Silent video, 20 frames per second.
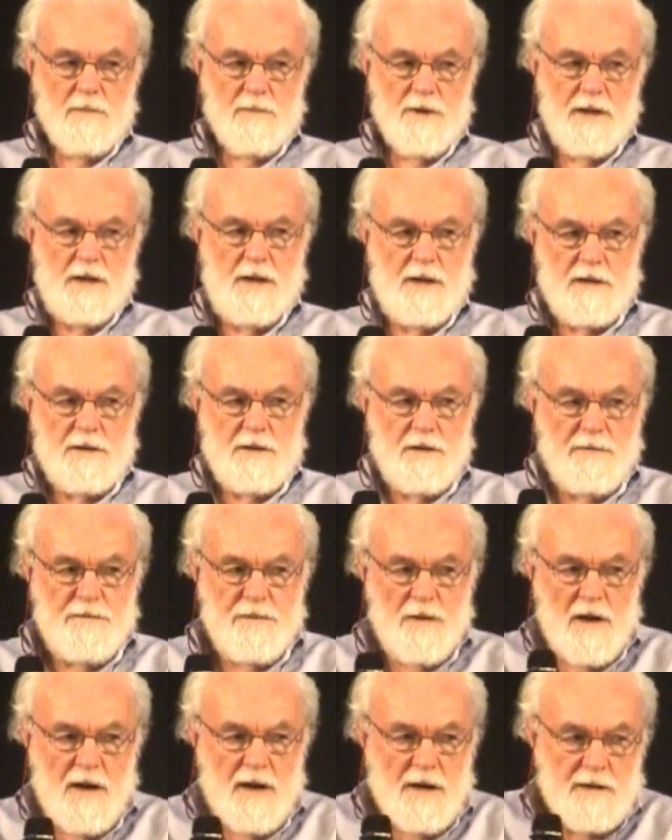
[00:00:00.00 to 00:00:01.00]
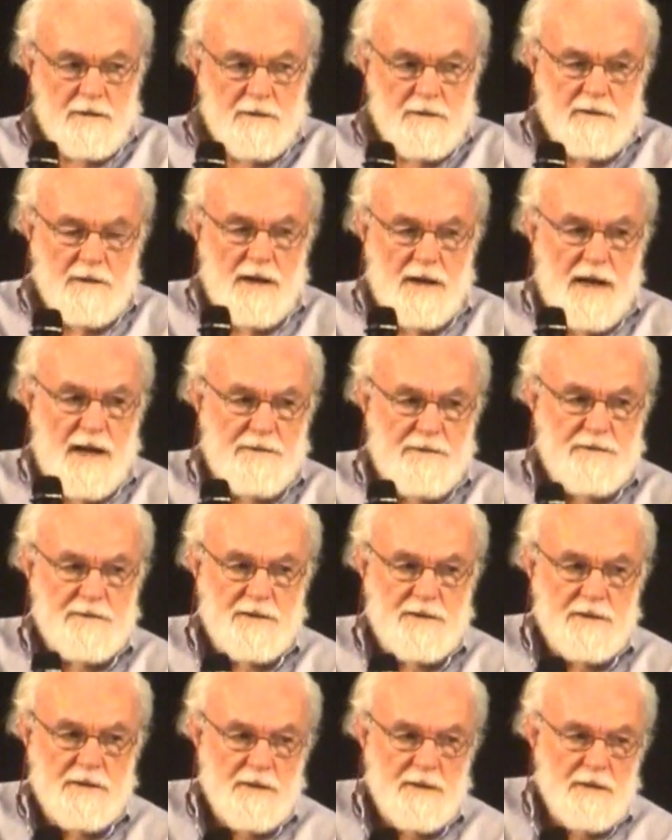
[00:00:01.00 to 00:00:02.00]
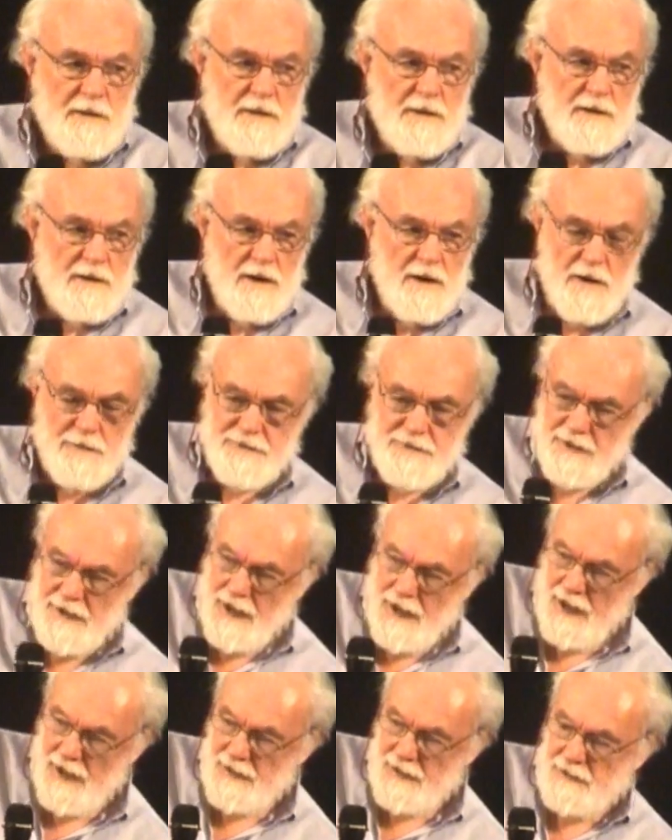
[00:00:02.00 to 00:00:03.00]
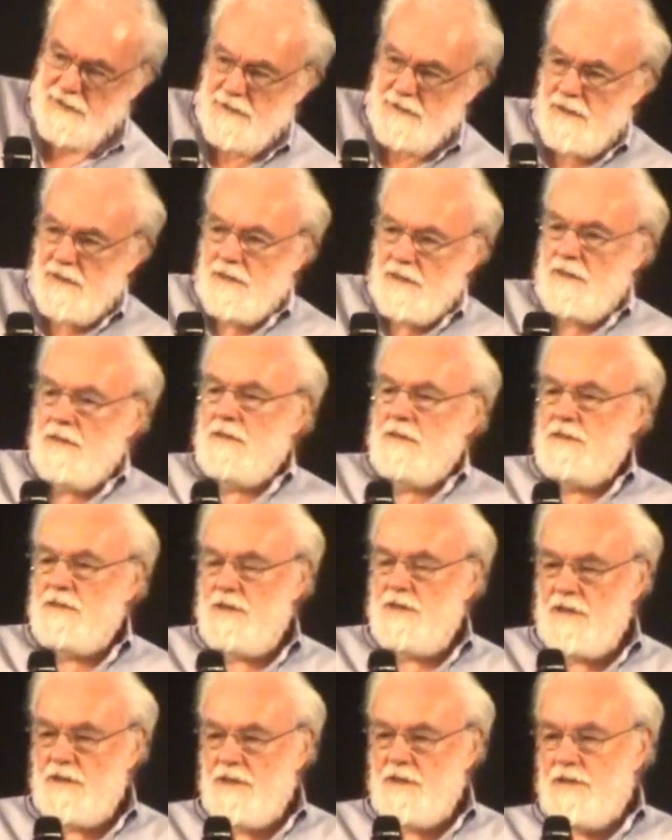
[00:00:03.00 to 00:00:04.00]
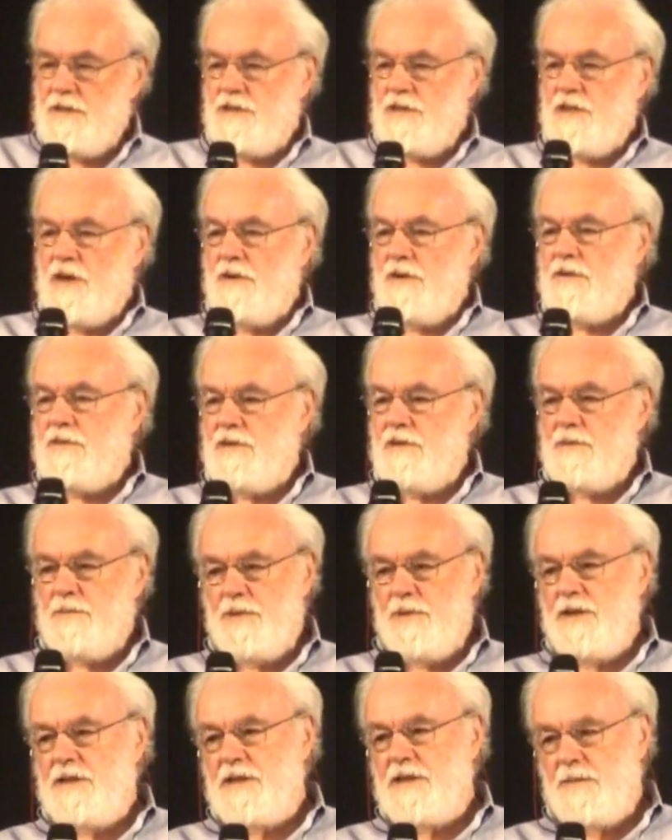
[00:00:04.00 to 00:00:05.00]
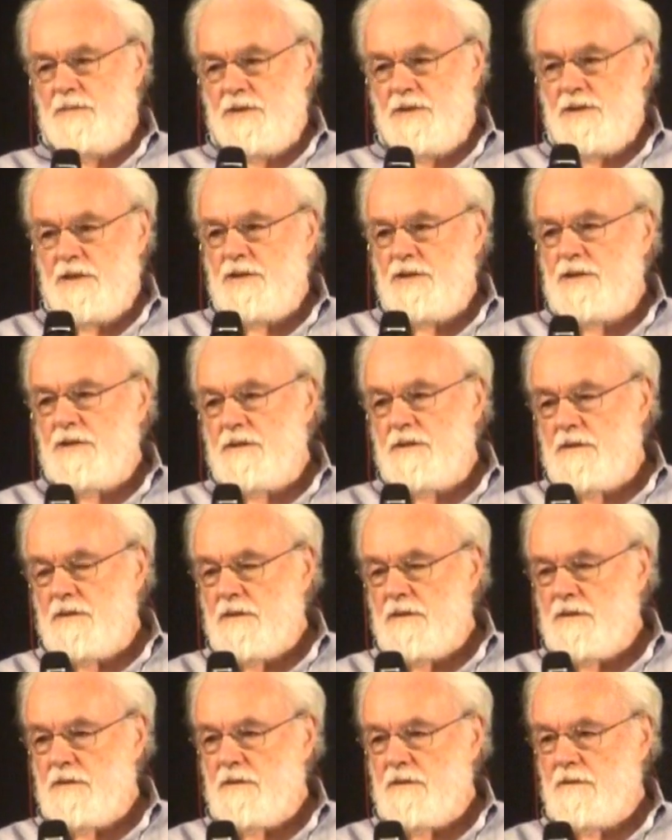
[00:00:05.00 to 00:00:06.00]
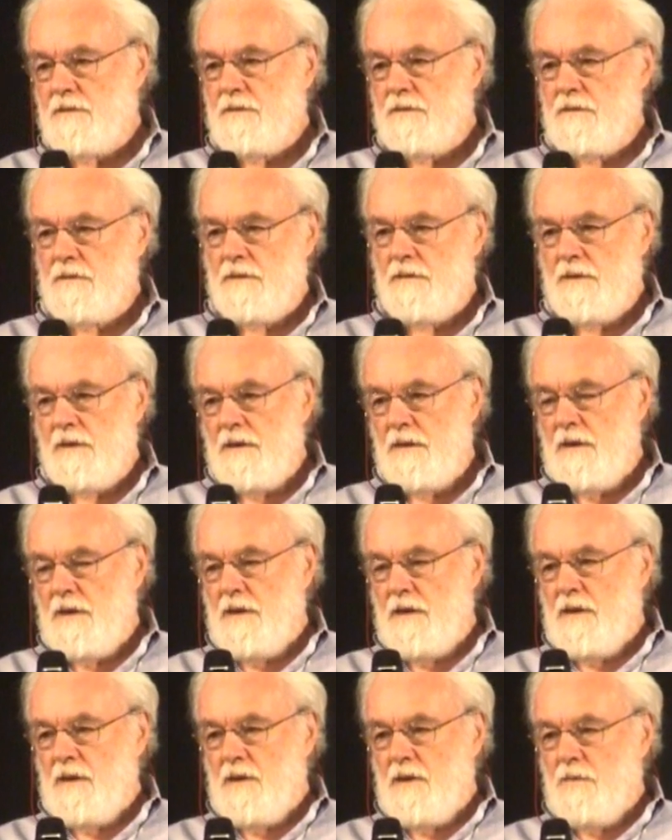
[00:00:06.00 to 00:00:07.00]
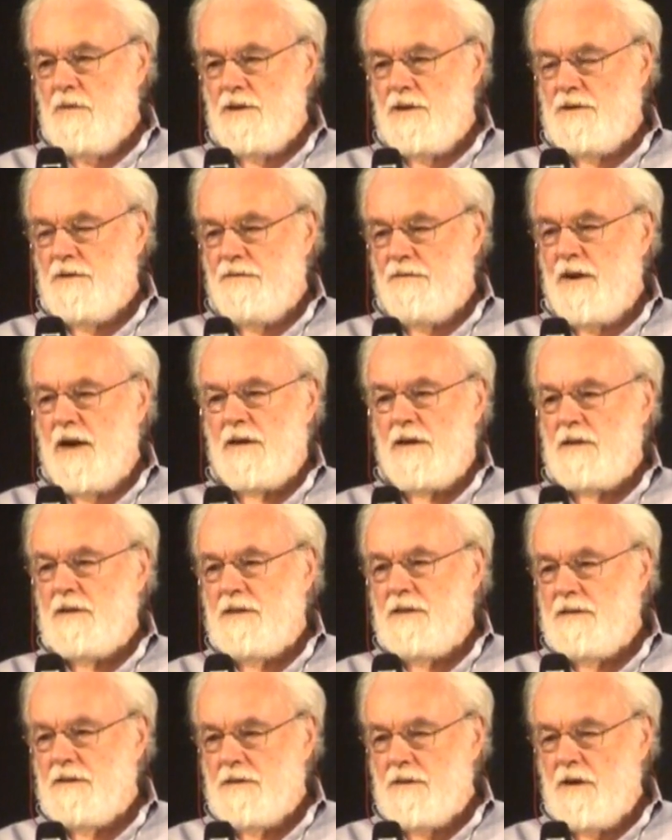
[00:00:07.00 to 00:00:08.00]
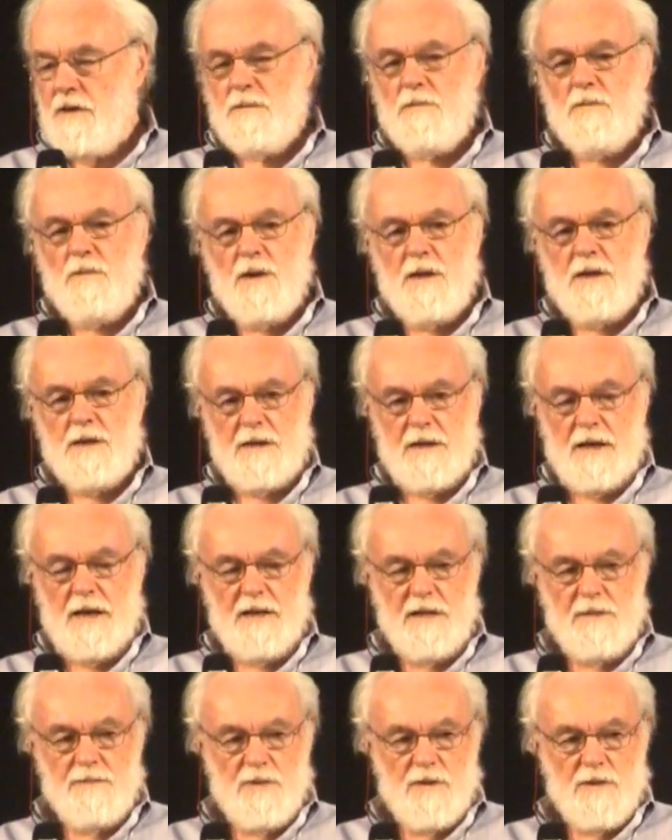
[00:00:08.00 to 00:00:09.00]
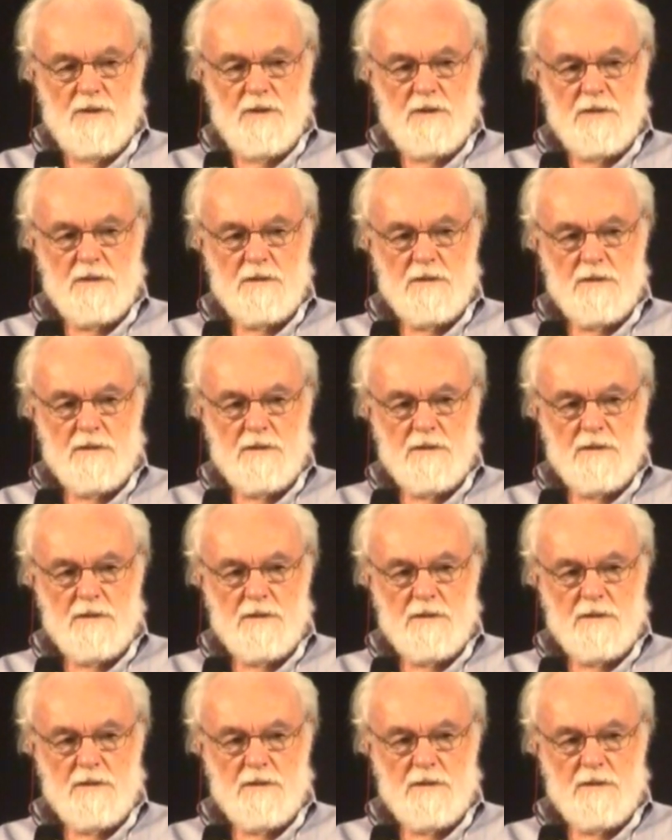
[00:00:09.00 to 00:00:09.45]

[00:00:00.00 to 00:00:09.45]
But here you find the left often has certain historical presuppositions which frankly don't work anymore.